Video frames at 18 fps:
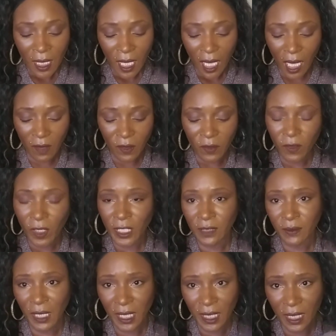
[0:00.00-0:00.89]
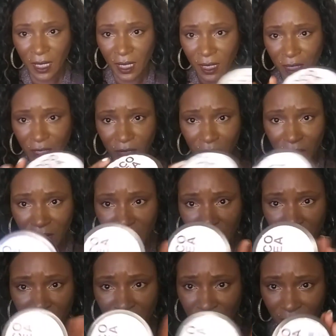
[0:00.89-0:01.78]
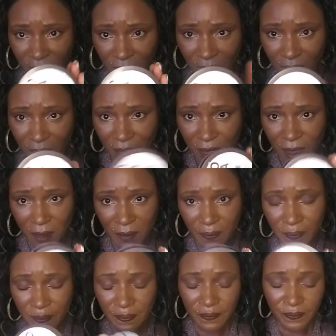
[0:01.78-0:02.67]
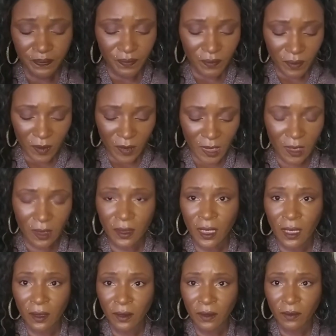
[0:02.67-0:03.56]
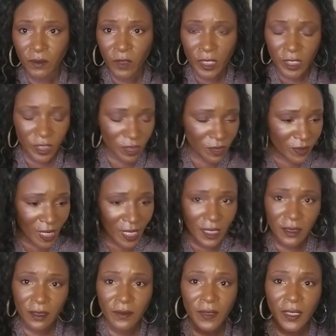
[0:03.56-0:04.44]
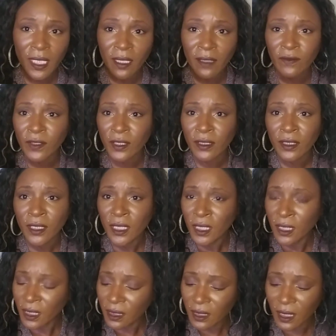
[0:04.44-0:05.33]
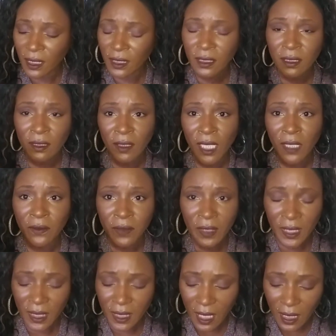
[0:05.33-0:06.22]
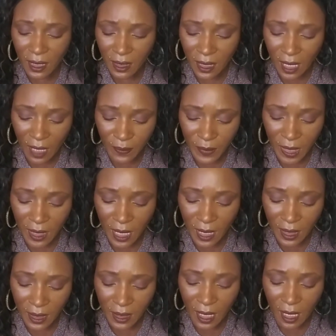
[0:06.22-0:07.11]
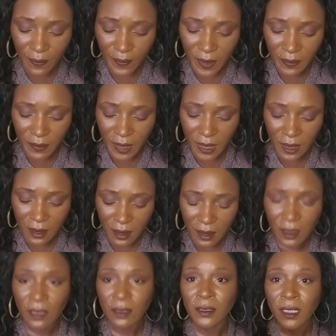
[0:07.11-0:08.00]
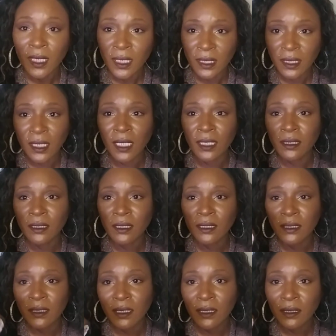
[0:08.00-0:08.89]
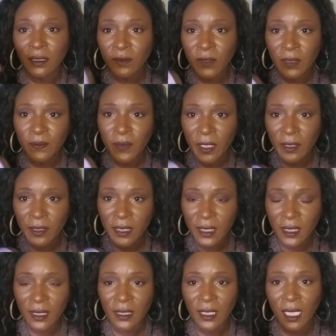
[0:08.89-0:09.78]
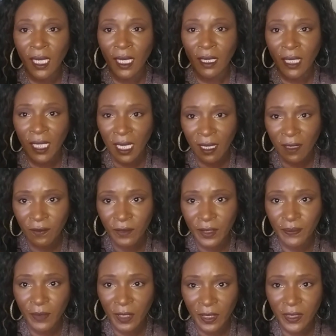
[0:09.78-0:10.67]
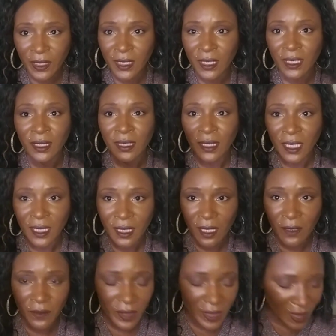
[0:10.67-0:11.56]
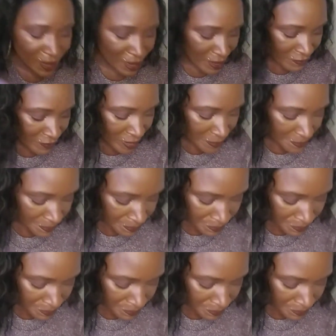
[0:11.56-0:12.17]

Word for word: I would wash my hands, use this to, um, you know, moisturize or whatever. Yeah, so I really got a, a lot of compliments. So yes, this is a repurchase. I have repurchased and I really love it.